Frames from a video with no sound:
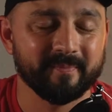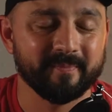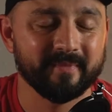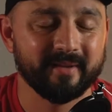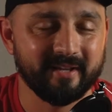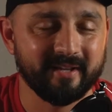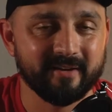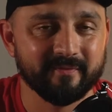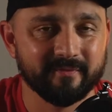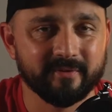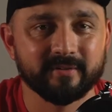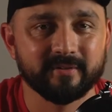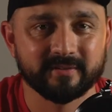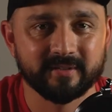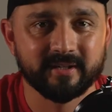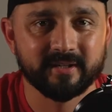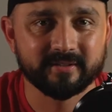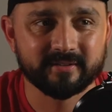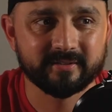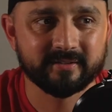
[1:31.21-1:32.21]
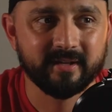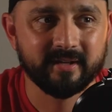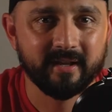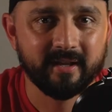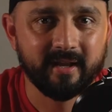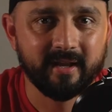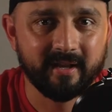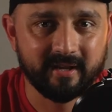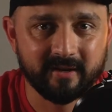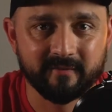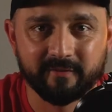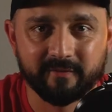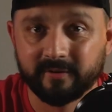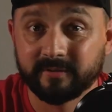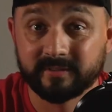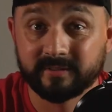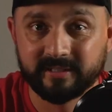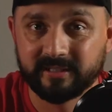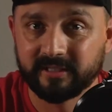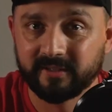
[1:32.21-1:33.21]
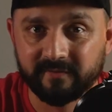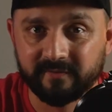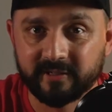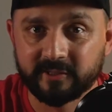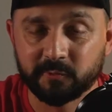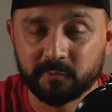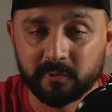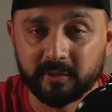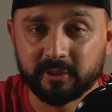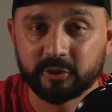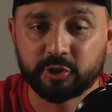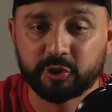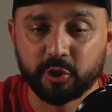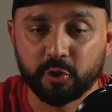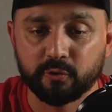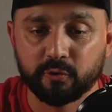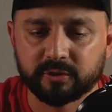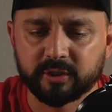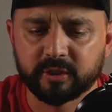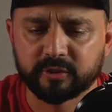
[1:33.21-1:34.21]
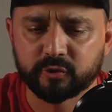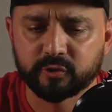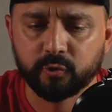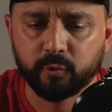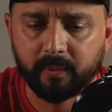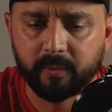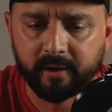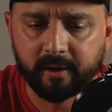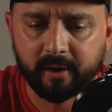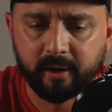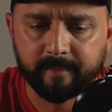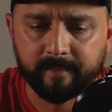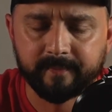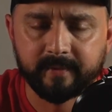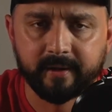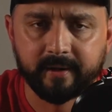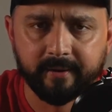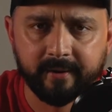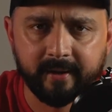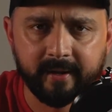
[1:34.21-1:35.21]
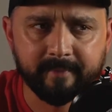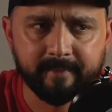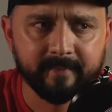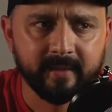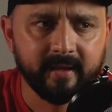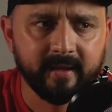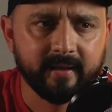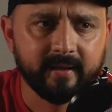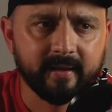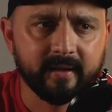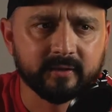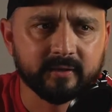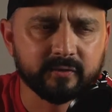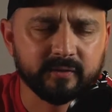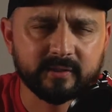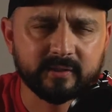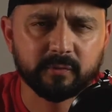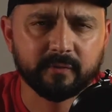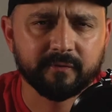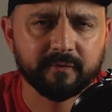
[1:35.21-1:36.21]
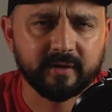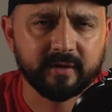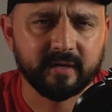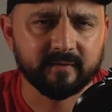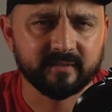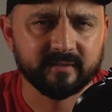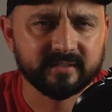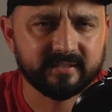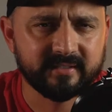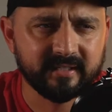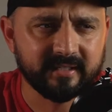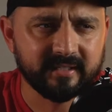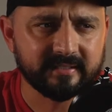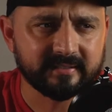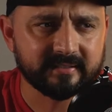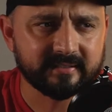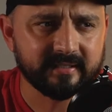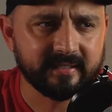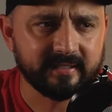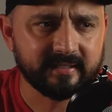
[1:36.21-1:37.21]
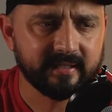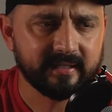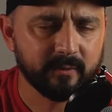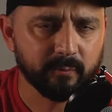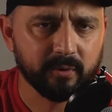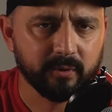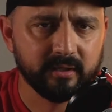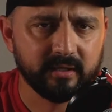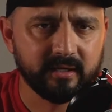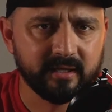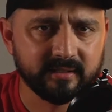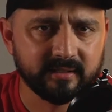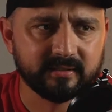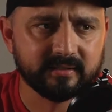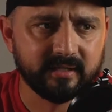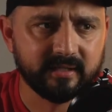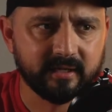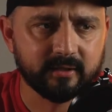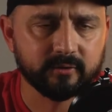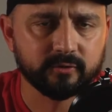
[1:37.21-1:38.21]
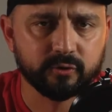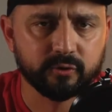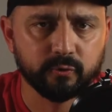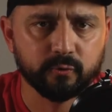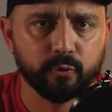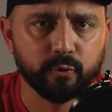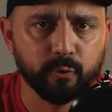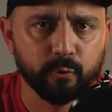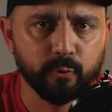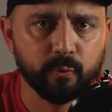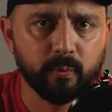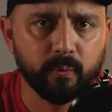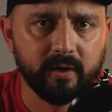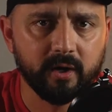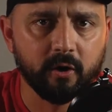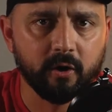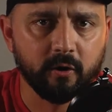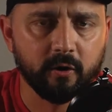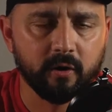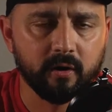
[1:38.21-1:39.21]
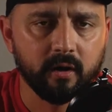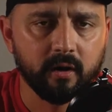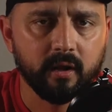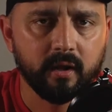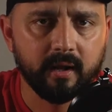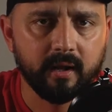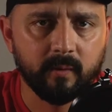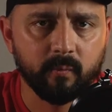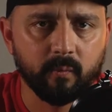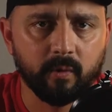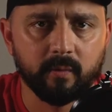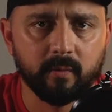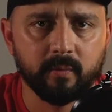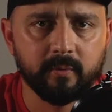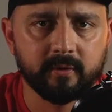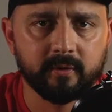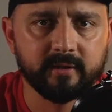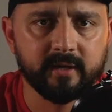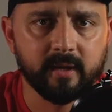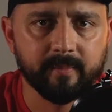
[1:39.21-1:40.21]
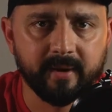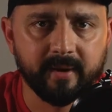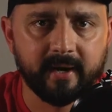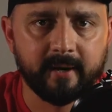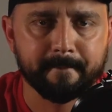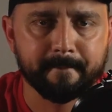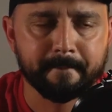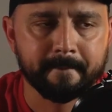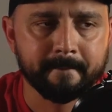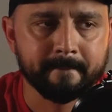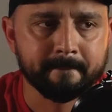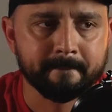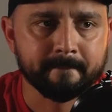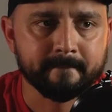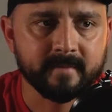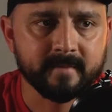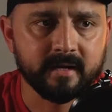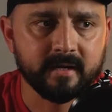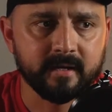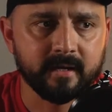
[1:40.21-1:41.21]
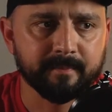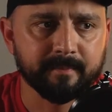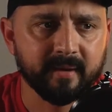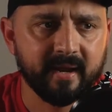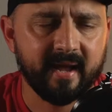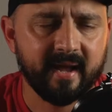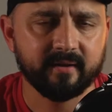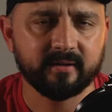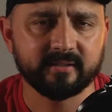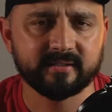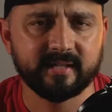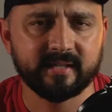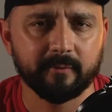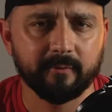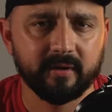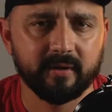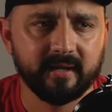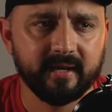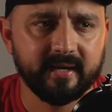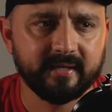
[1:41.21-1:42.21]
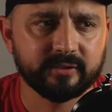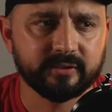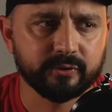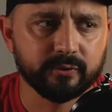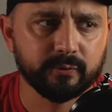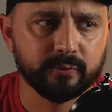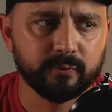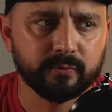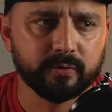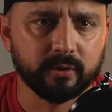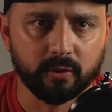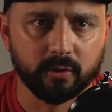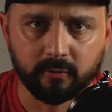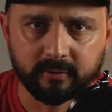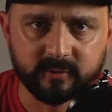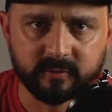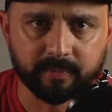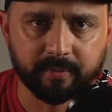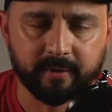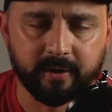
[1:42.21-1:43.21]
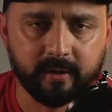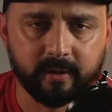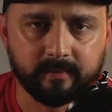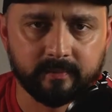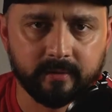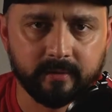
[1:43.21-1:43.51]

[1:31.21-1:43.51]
It confronts us. It confronts the individual. It shows us who we are, all right? So that's what forgiveness does. It really gets down to who we are and what we're really about. But how does that relate to the Lord's Prayer?